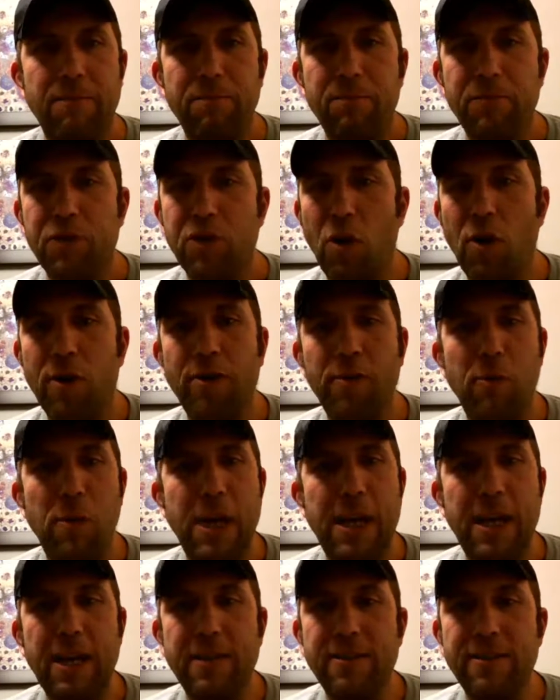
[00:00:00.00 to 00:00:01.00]
So on the
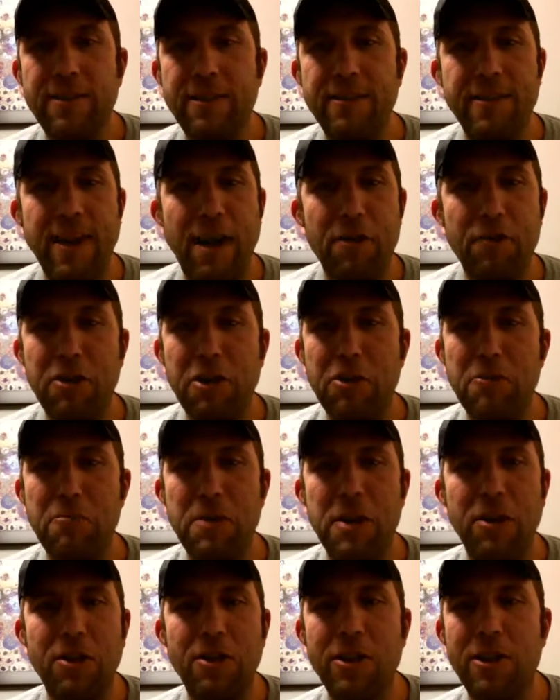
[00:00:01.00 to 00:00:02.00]
weekends, he's out there
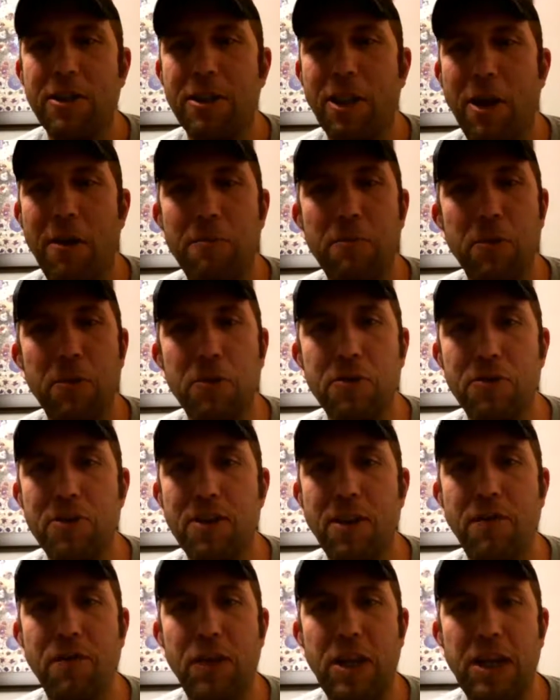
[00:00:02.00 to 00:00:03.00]
milling lumber and
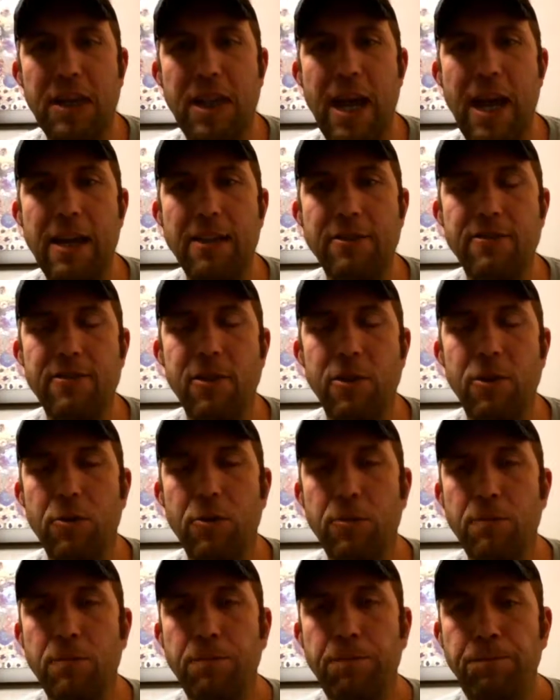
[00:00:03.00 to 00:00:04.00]
stuff like that.
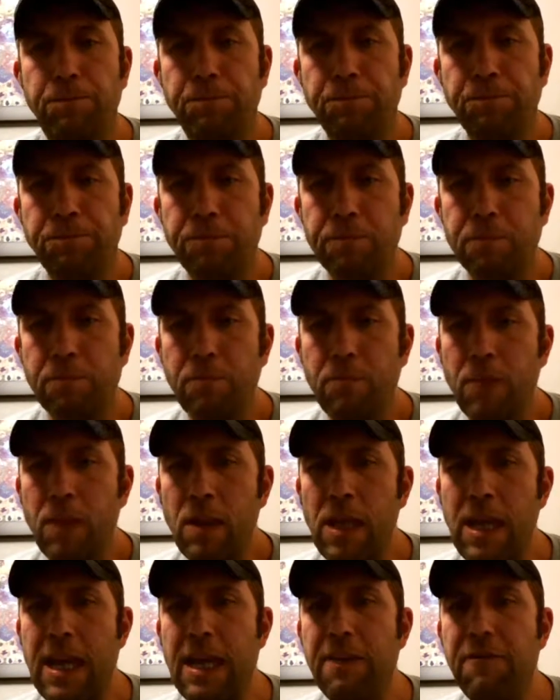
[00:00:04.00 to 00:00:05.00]
So
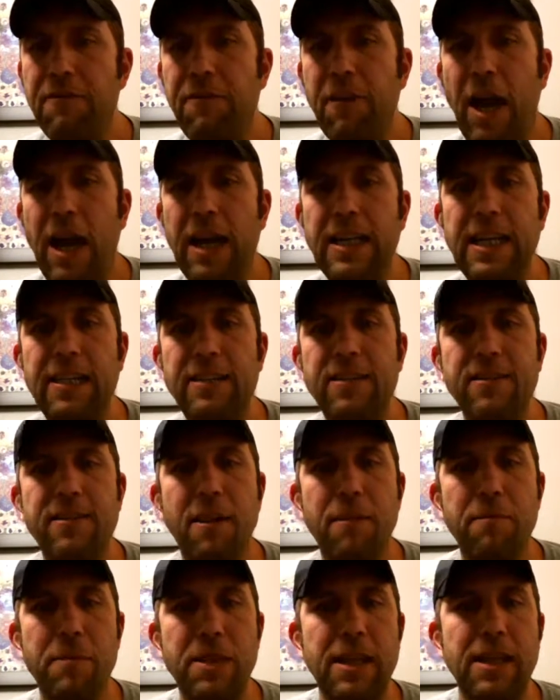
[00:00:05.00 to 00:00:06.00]
if I need
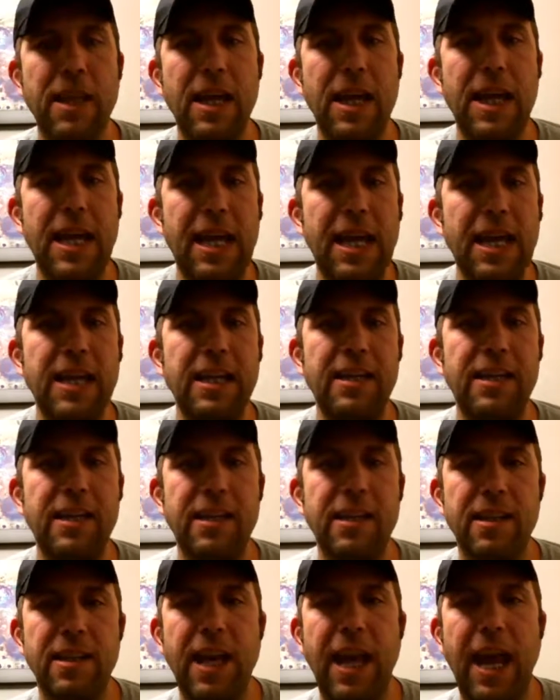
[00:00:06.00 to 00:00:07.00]
something that he
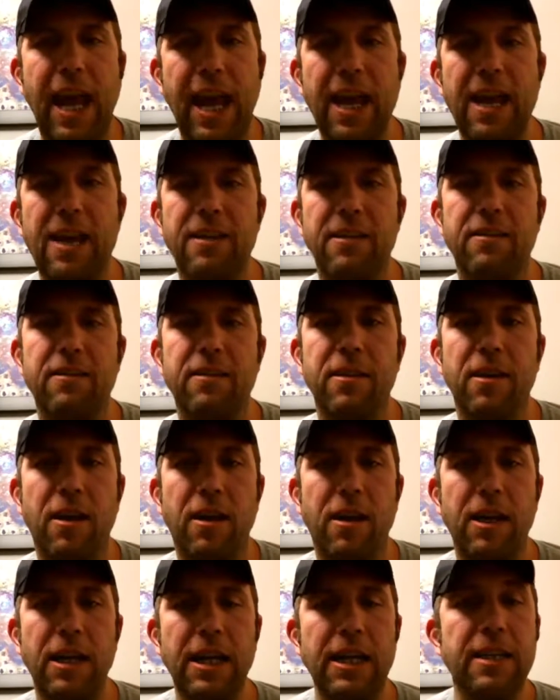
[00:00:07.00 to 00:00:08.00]
can't,
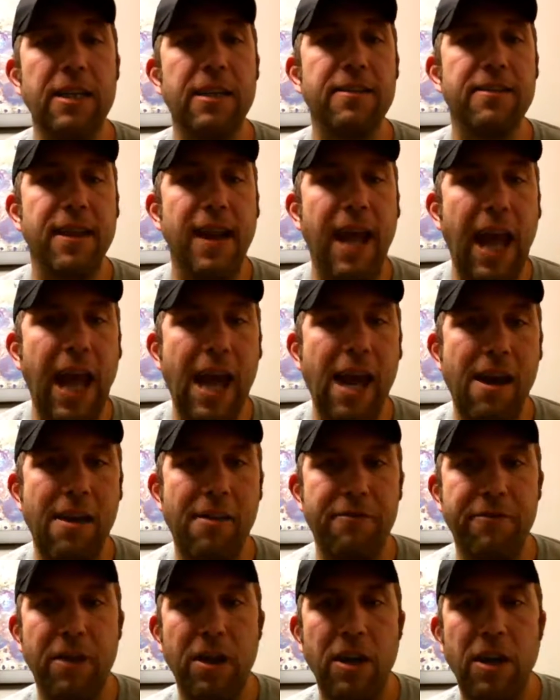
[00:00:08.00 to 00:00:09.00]
he doesn't
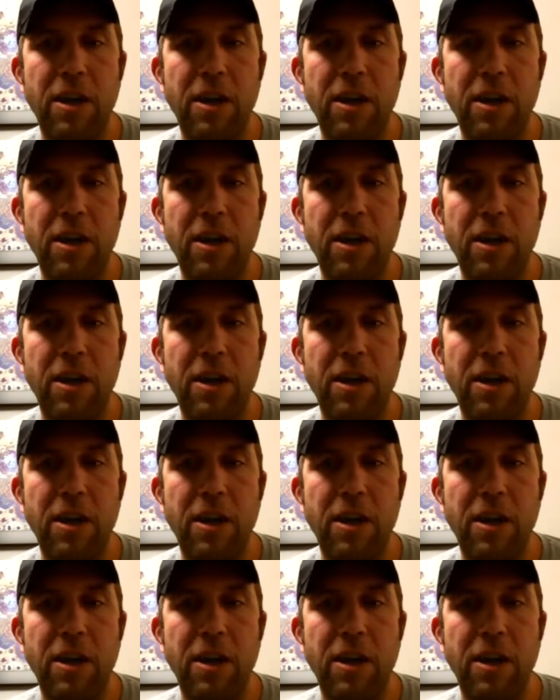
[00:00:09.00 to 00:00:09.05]
have,